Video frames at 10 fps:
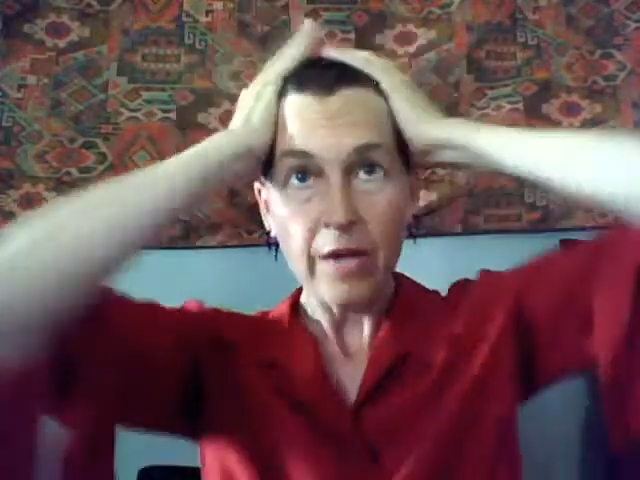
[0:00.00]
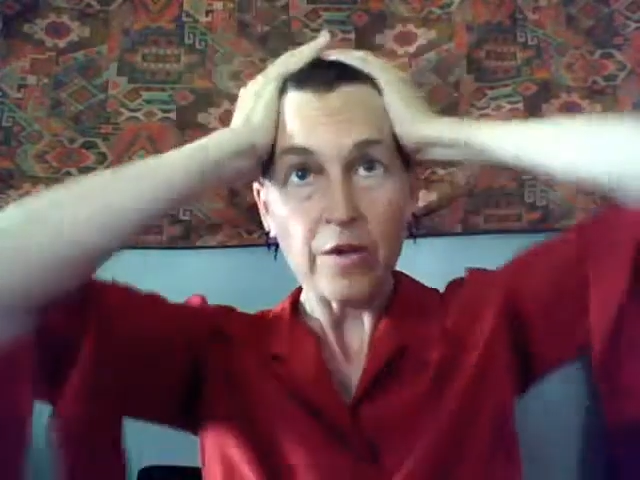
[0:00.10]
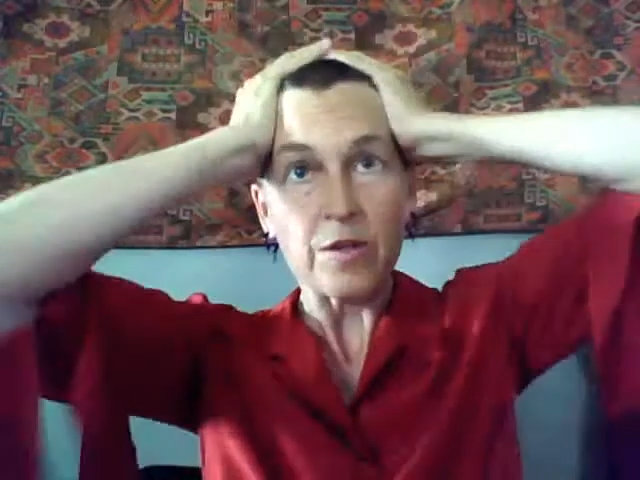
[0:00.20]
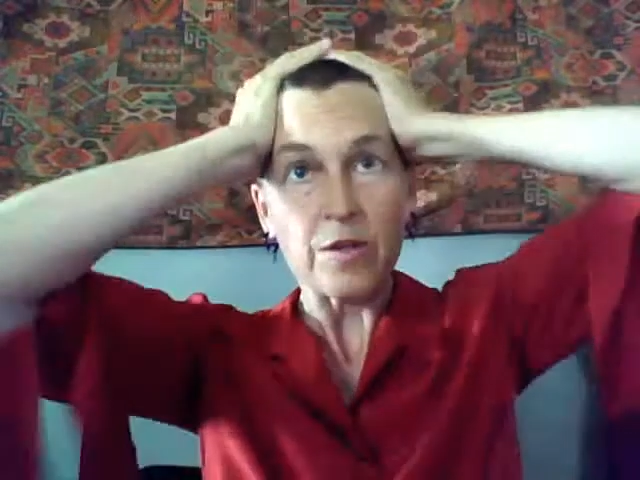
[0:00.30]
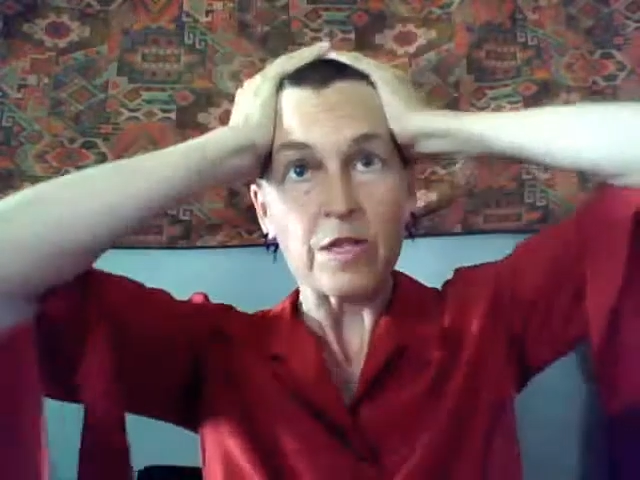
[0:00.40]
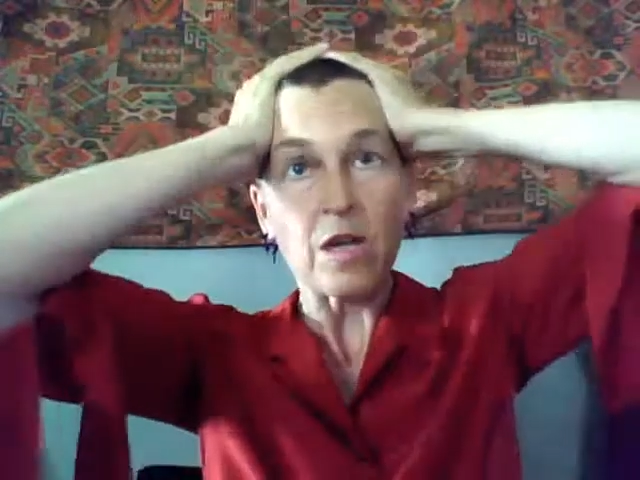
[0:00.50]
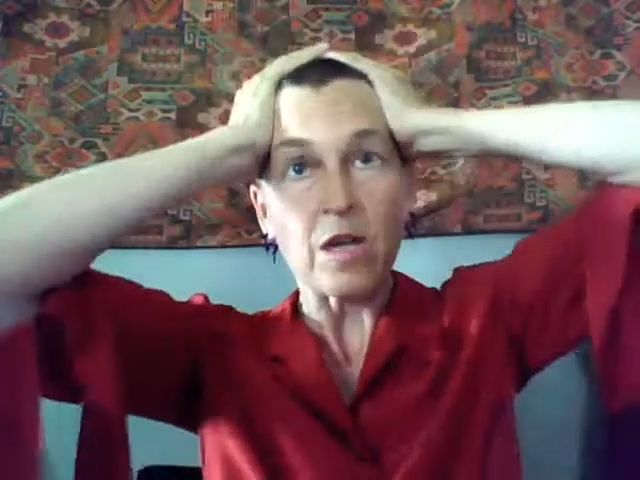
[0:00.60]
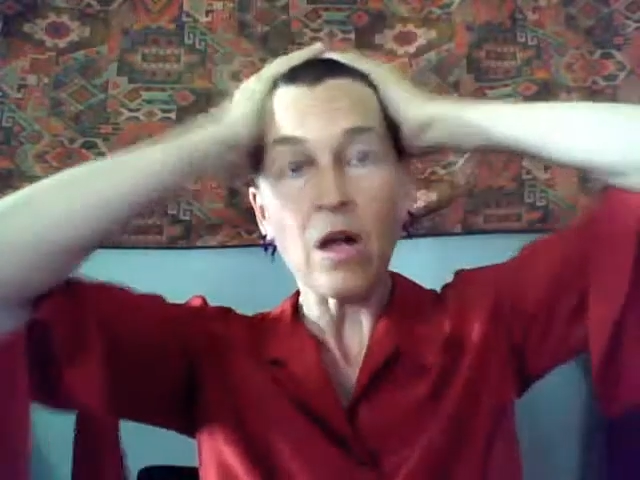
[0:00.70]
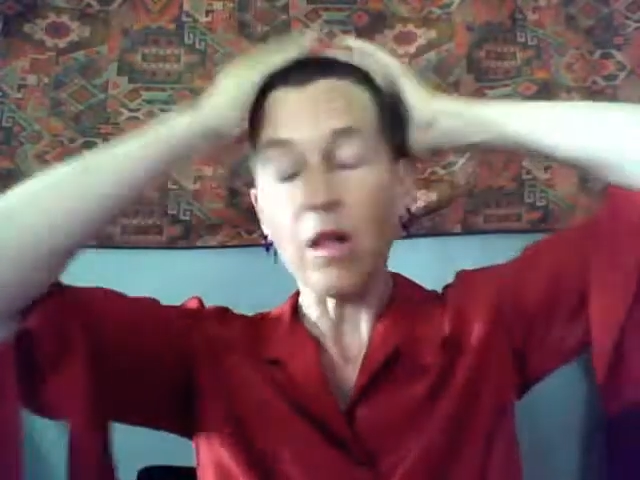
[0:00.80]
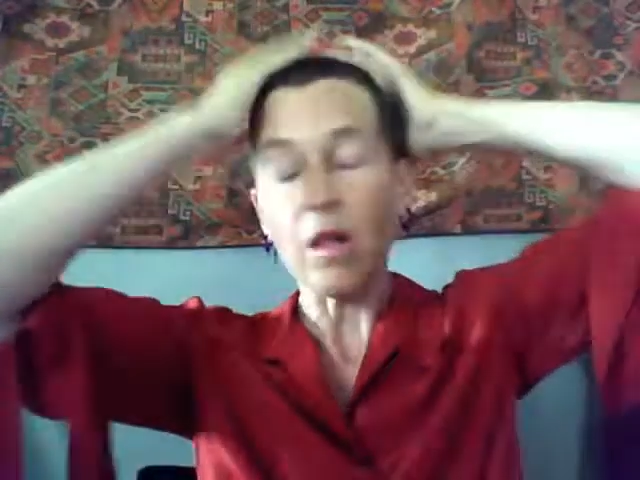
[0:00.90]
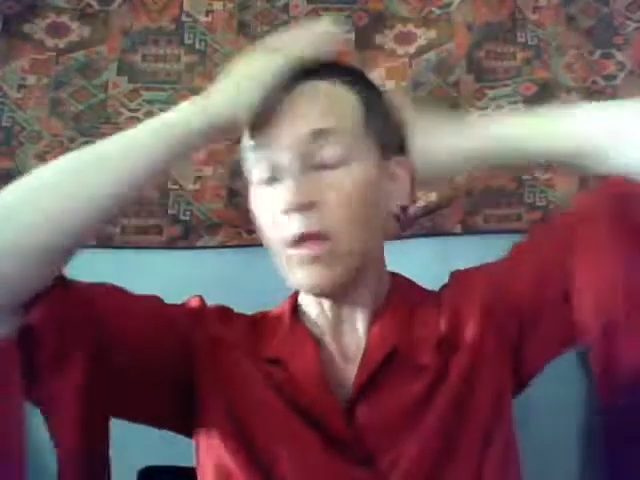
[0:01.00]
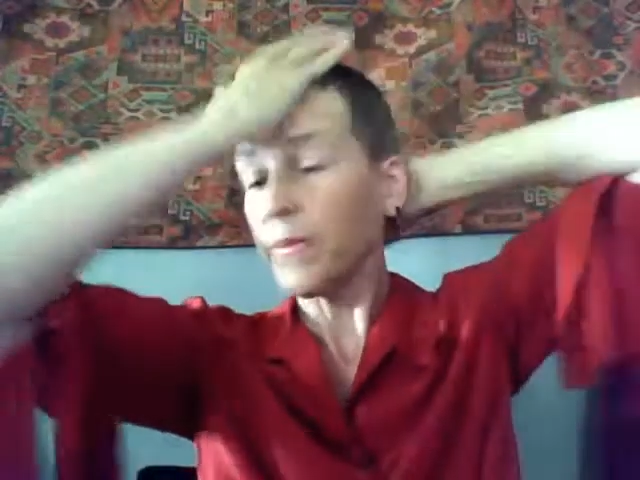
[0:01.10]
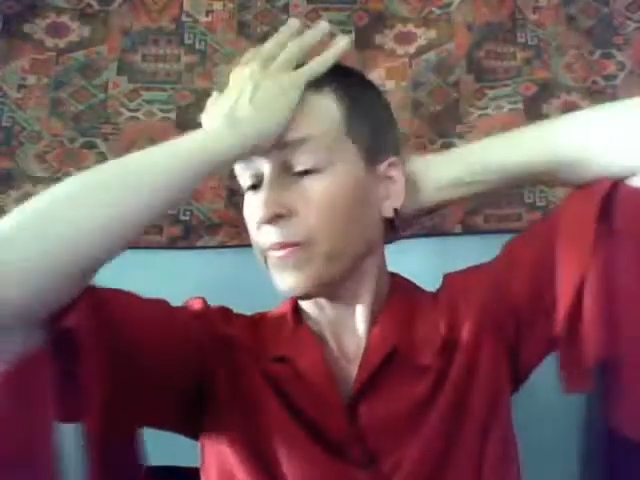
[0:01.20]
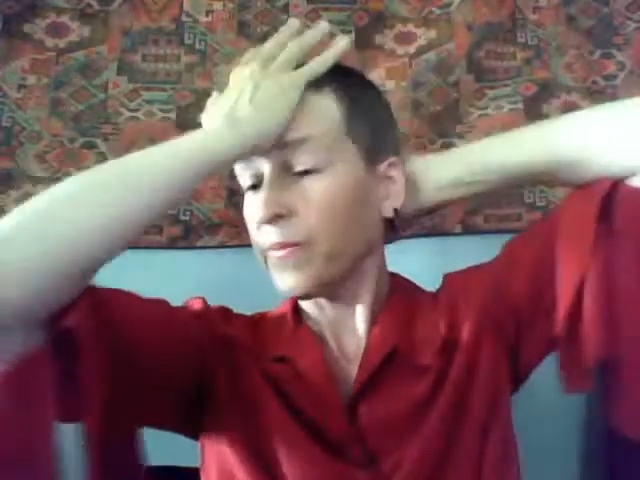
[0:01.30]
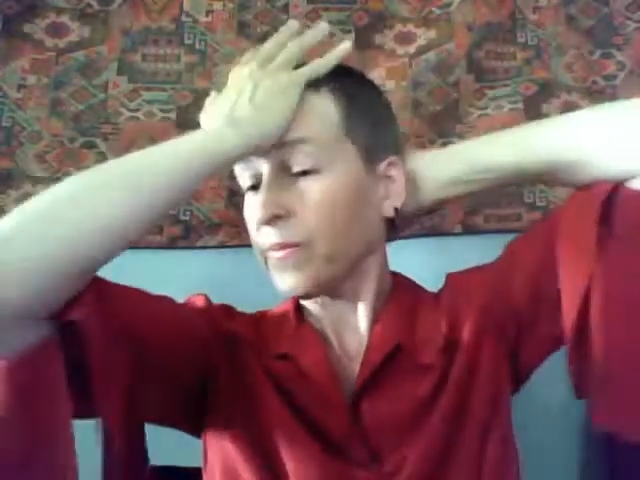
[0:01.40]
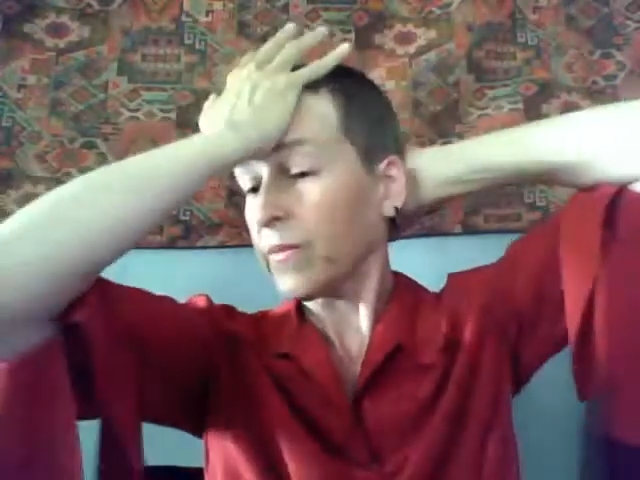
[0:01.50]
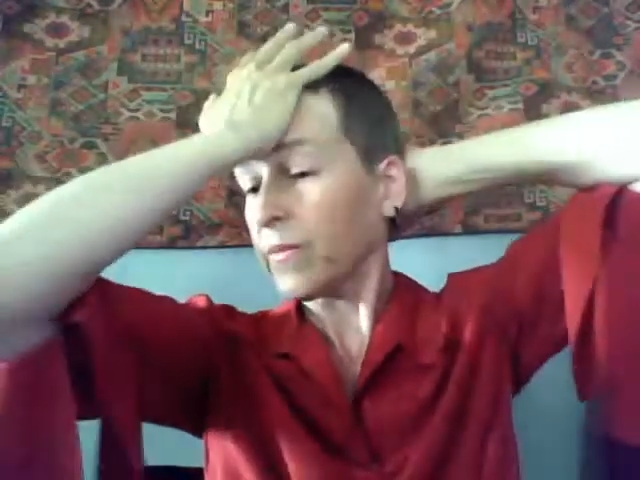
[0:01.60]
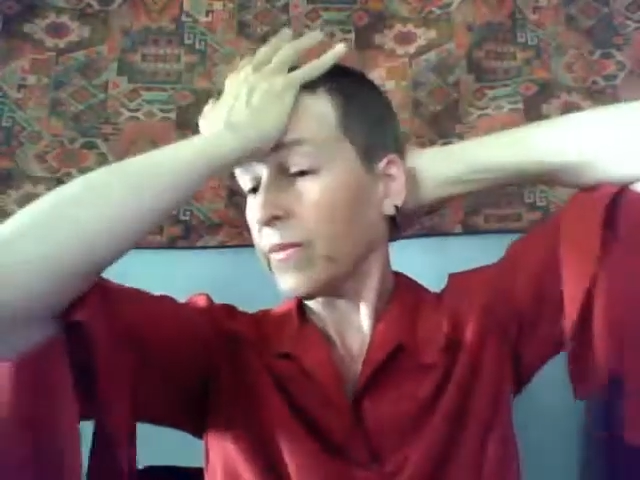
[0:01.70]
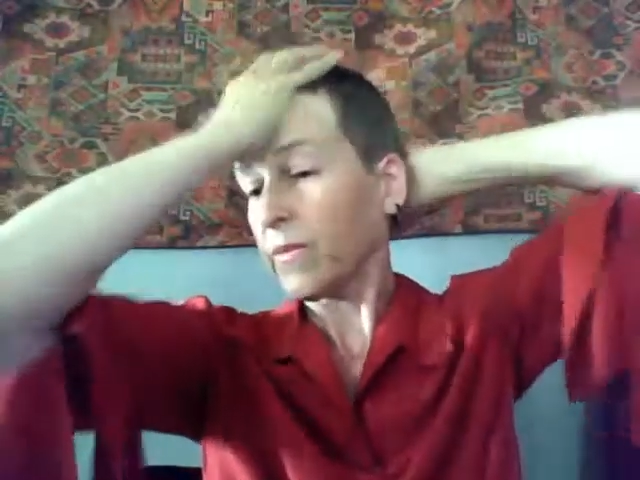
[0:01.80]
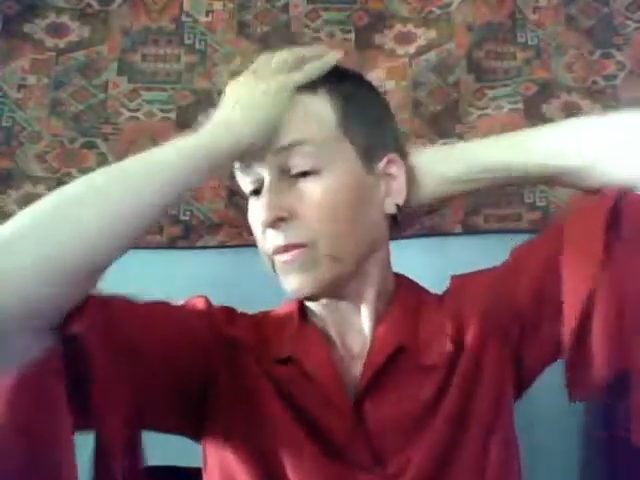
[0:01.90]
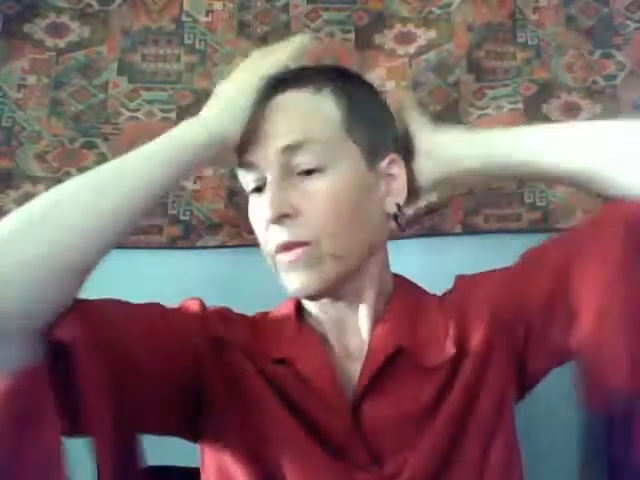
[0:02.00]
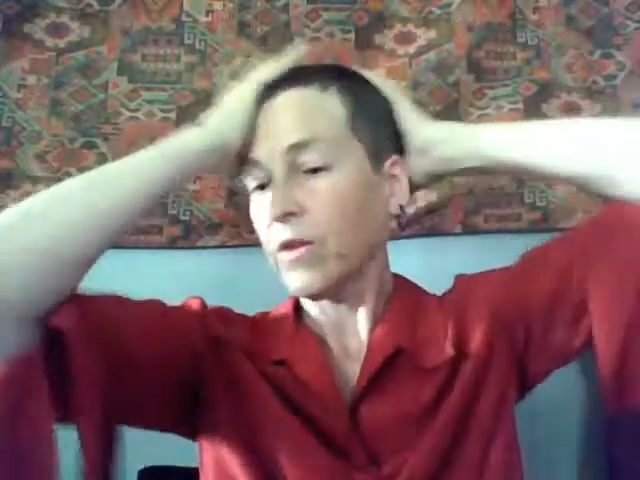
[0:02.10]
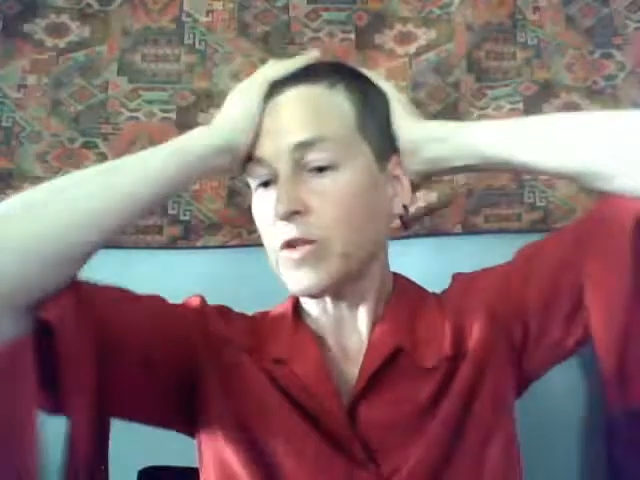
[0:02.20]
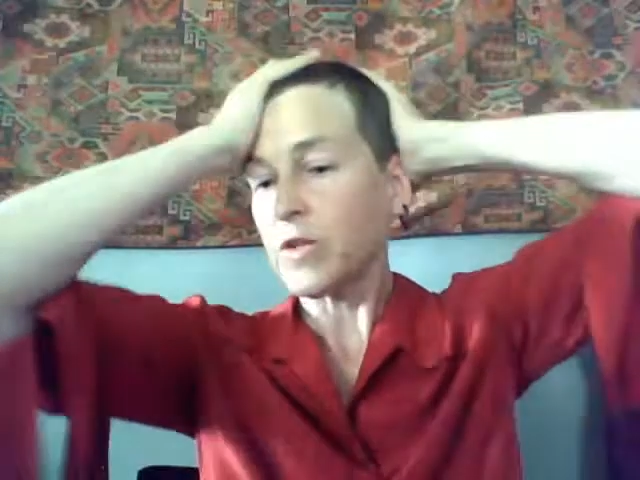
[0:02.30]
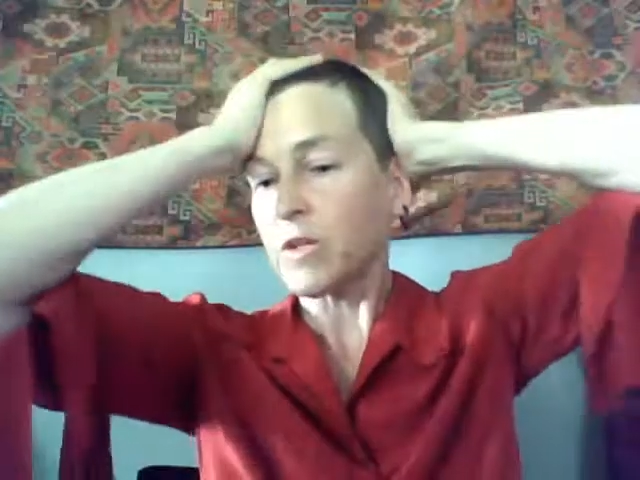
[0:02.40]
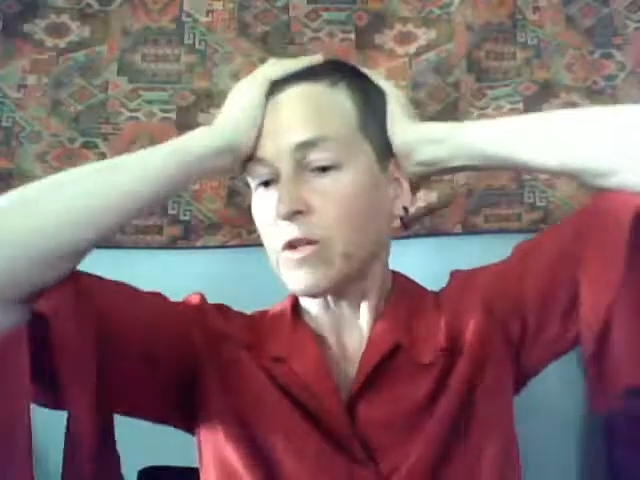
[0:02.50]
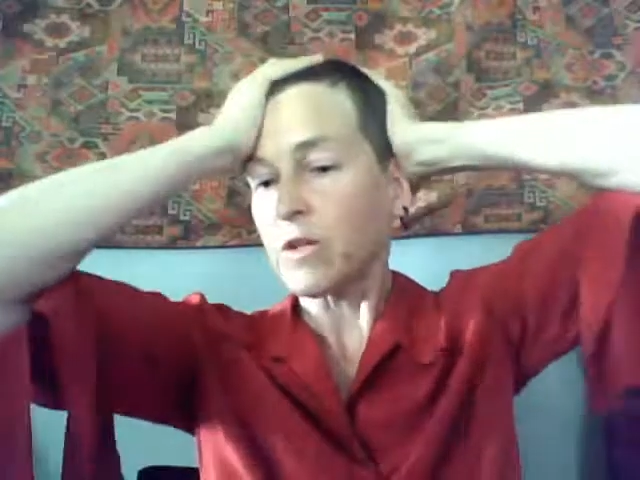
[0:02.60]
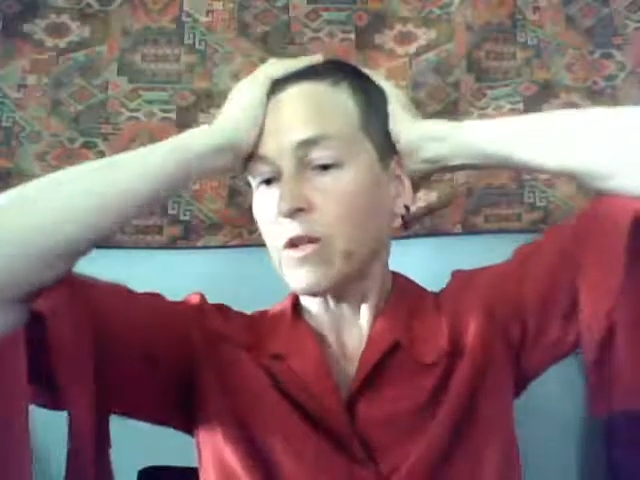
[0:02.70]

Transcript: your skull, and you're just